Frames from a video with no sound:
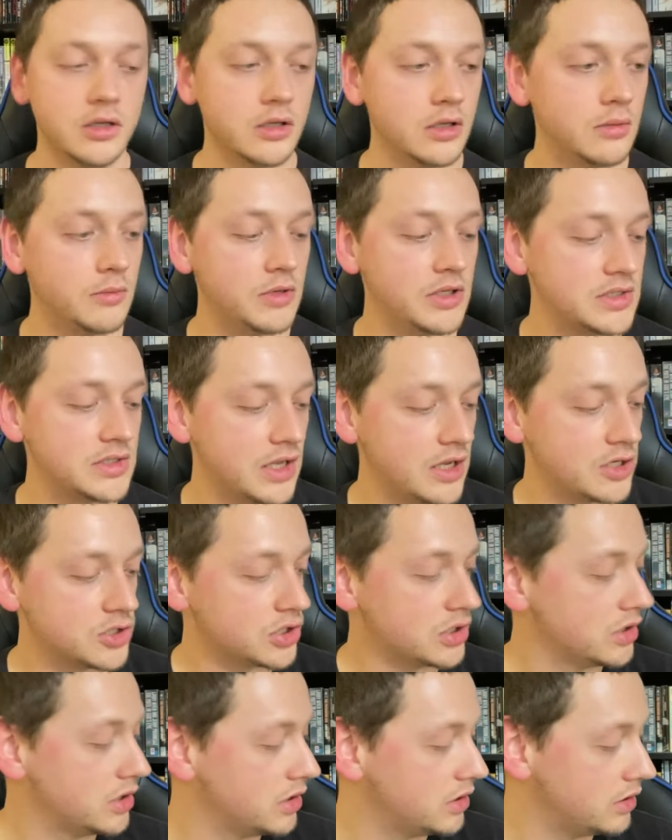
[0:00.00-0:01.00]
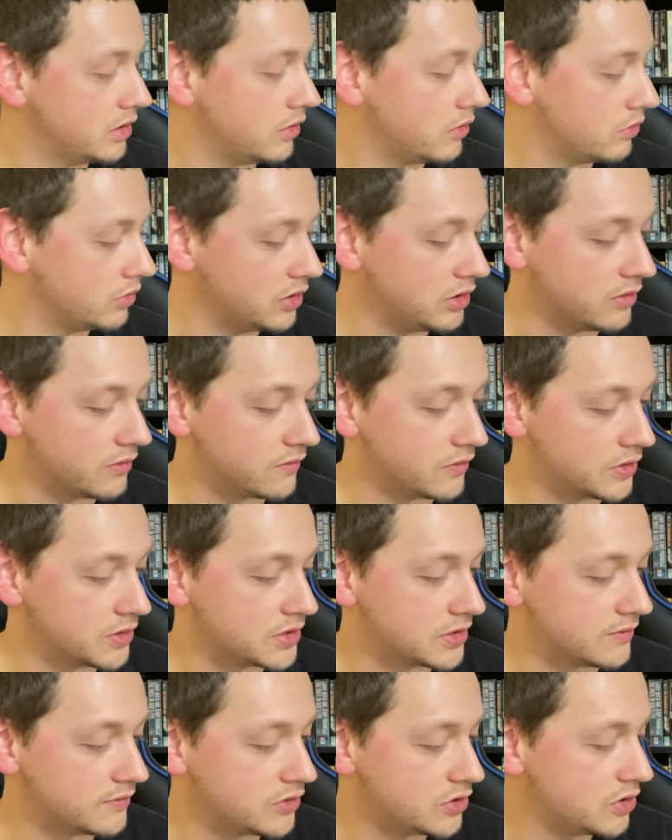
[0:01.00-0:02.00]
it's actually only the first
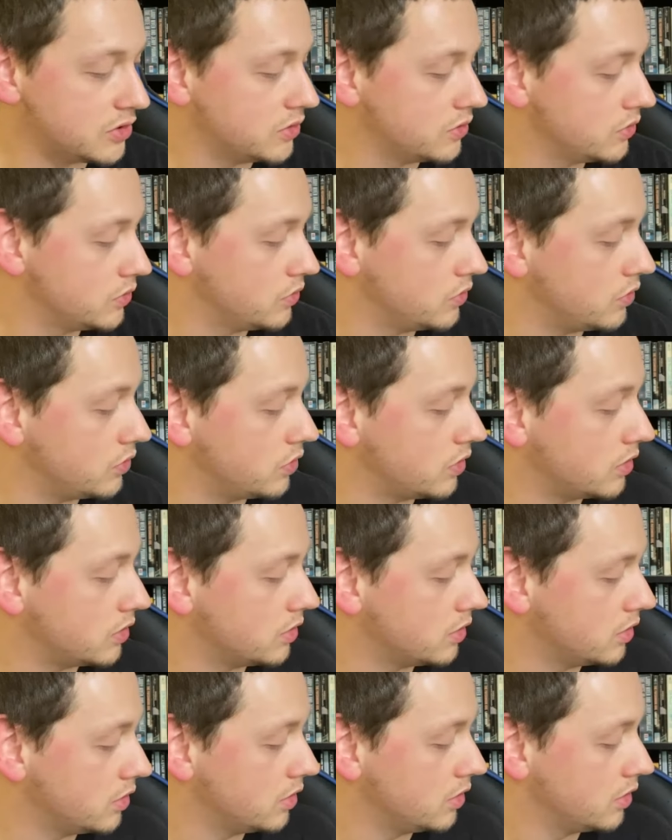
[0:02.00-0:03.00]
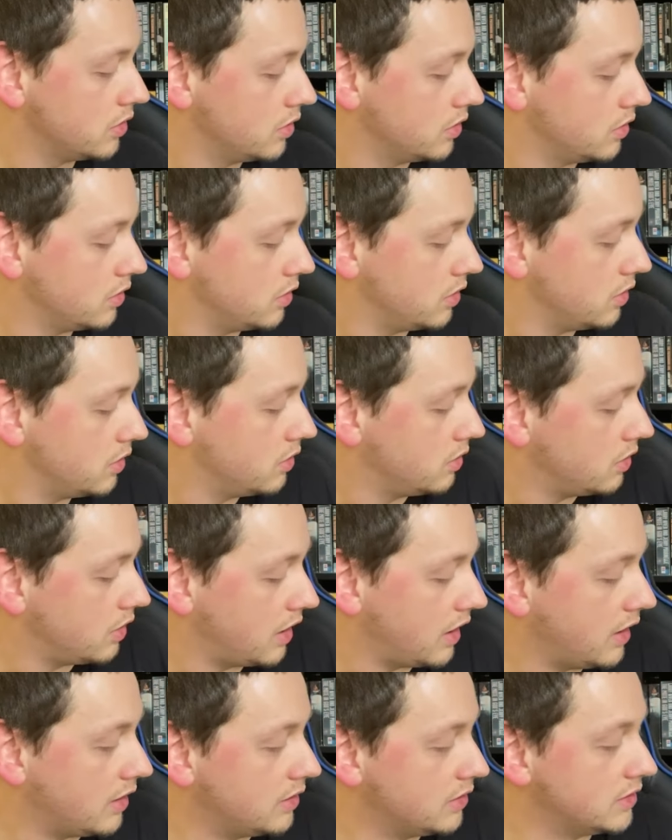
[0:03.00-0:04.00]
of 2
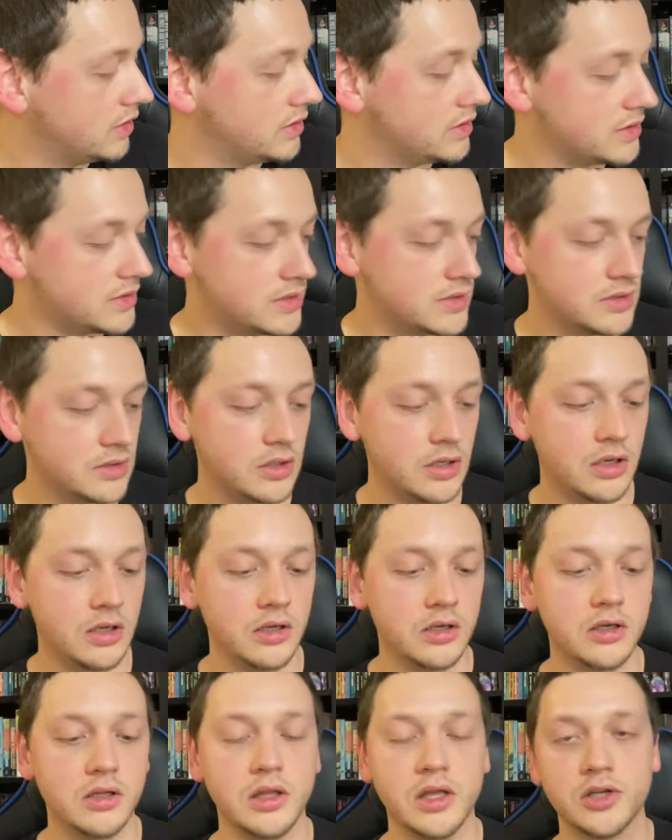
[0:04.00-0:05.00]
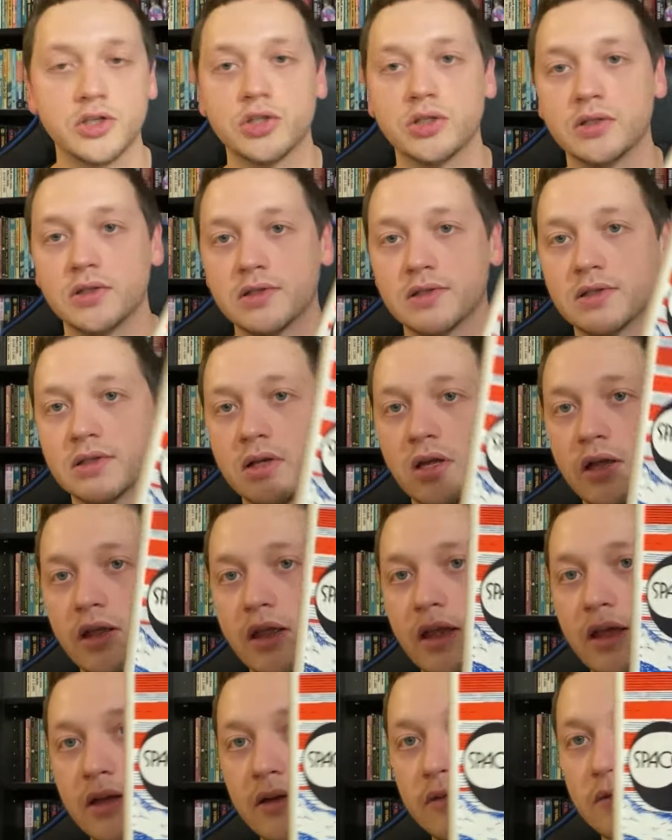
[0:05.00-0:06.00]
Aldiss collections. I
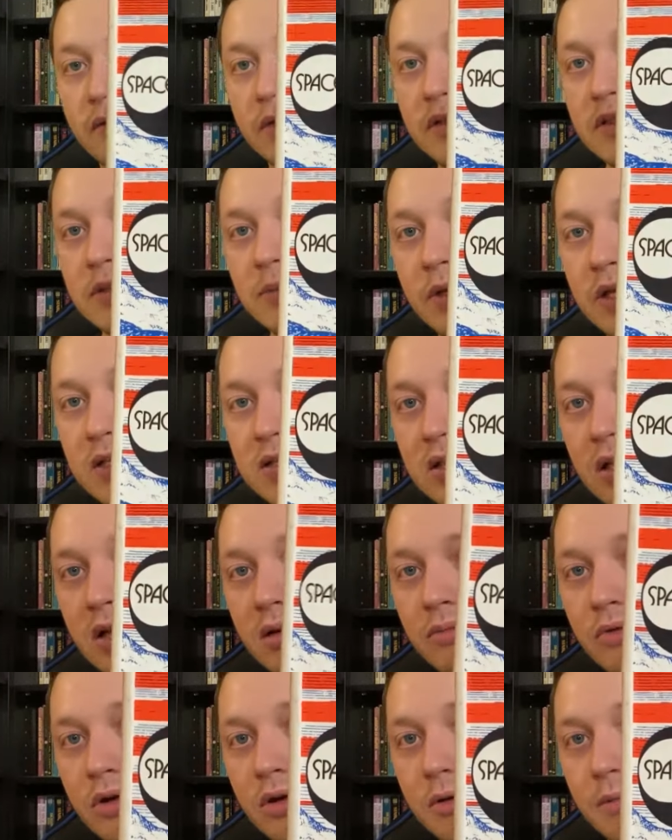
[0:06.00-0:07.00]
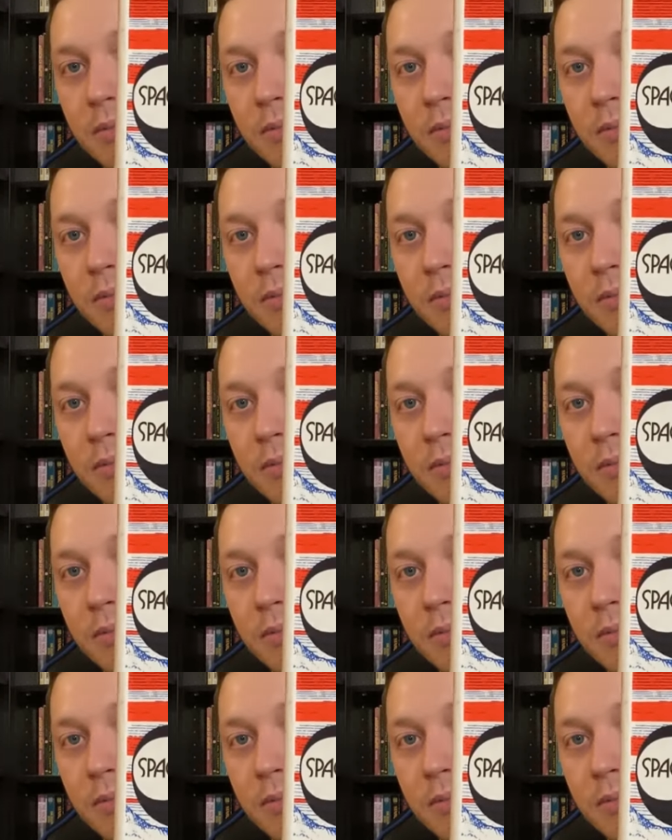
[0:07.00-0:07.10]
have Space Opera,